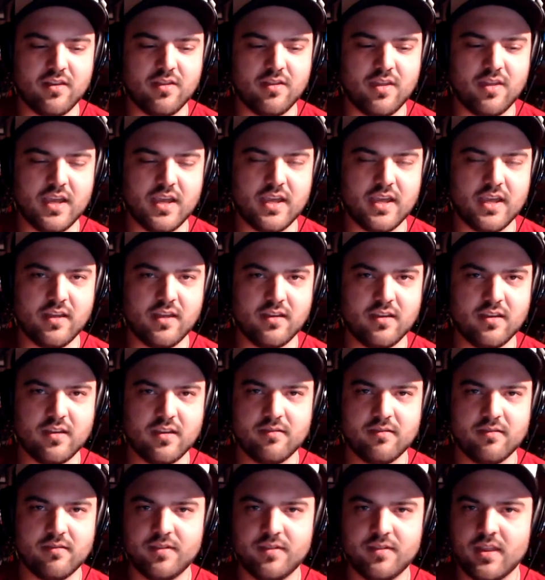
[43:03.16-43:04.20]
the
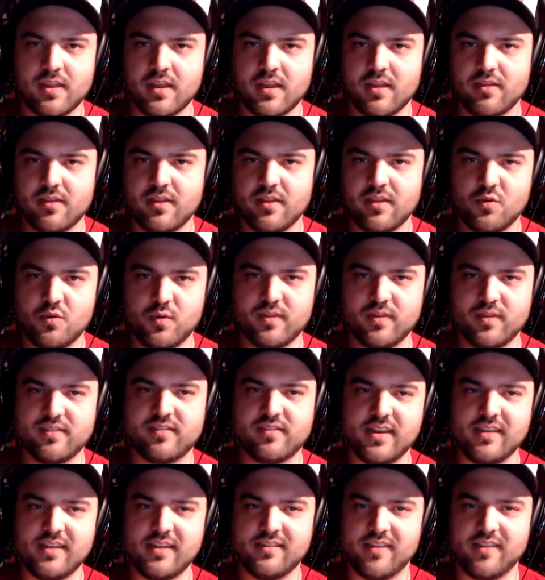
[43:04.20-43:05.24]
Twin
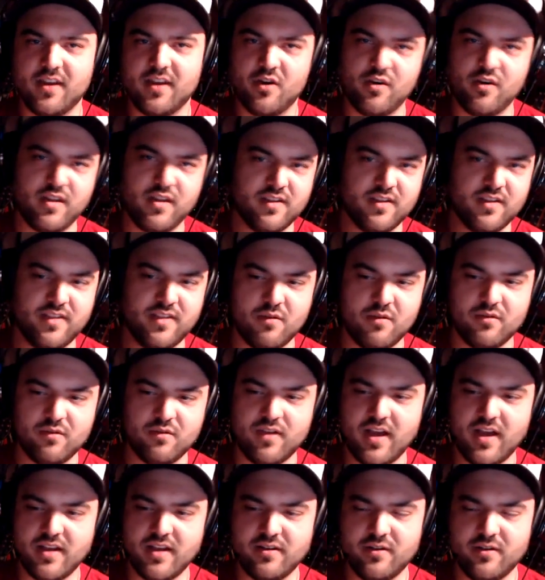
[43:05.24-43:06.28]
Cities area, and that was,
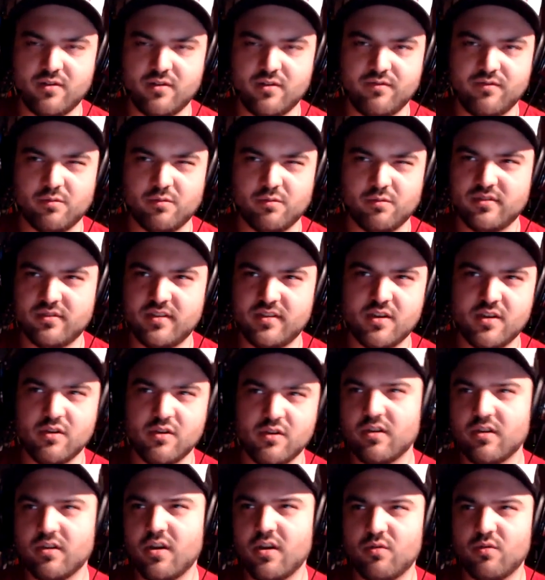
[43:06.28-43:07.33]
I don't know if it was a year
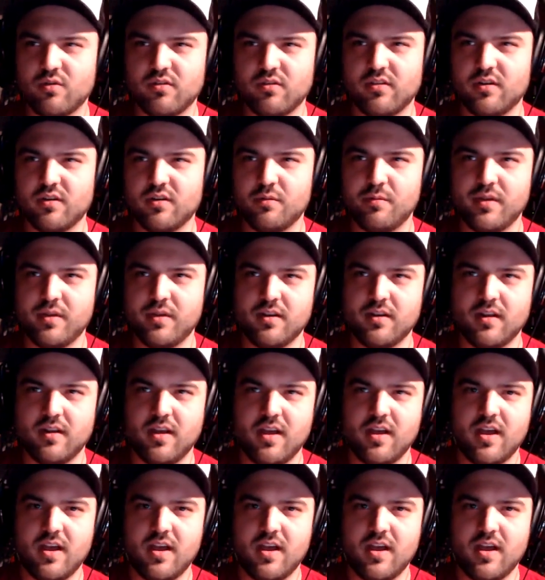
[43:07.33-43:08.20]
ago or a little bit.